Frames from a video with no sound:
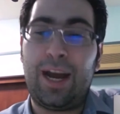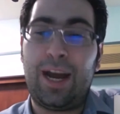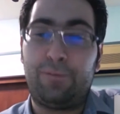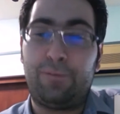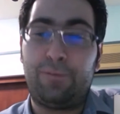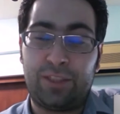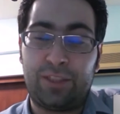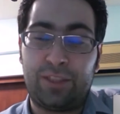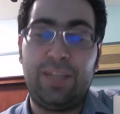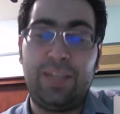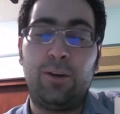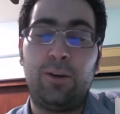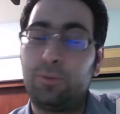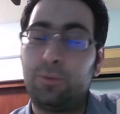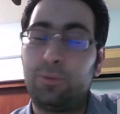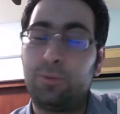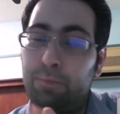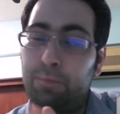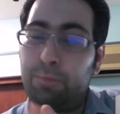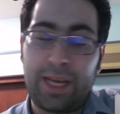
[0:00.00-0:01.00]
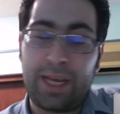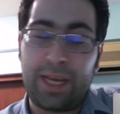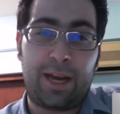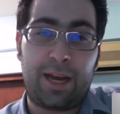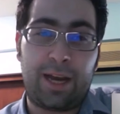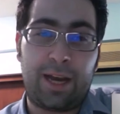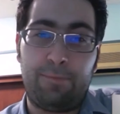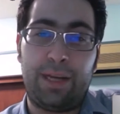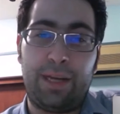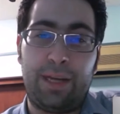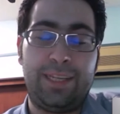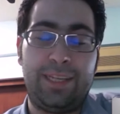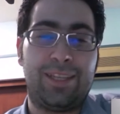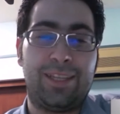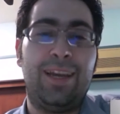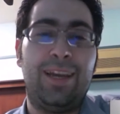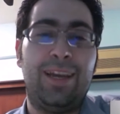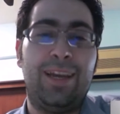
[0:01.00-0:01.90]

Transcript: I have seen those big companies,